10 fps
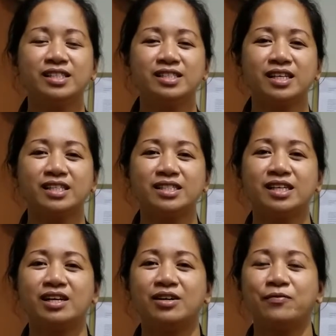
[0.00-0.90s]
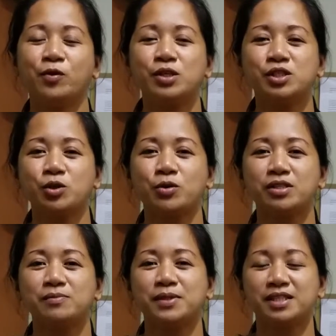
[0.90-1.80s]
It's a
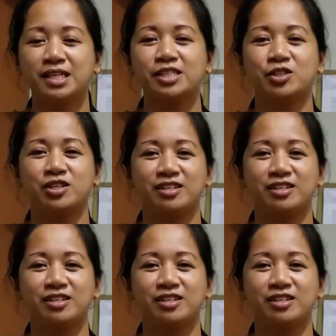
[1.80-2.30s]
4-story building, sir.